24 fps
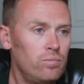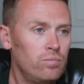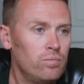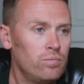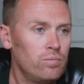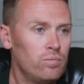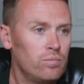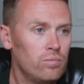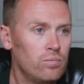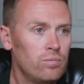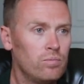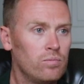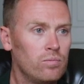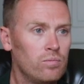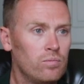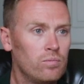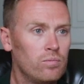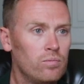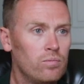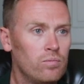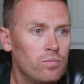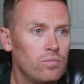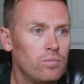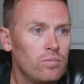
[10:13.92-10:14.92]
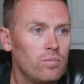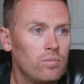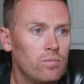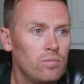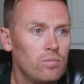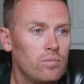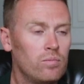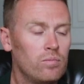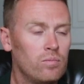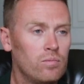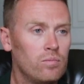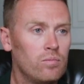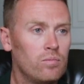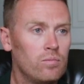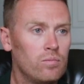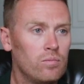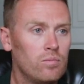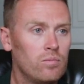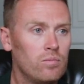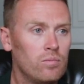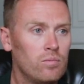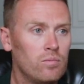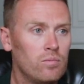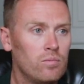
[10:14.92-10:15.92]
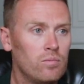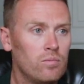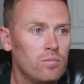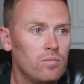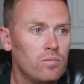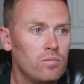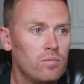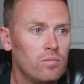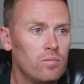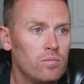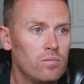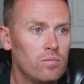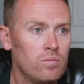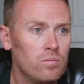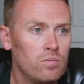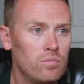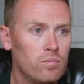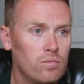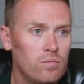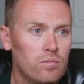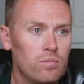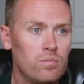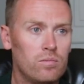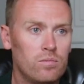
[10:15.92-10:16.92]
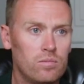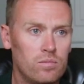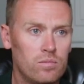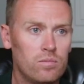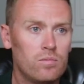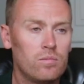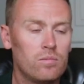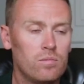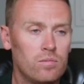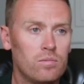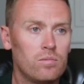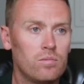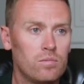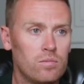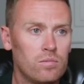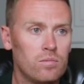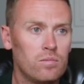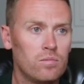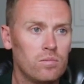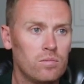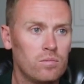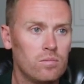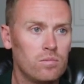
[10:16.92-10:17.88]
(silent)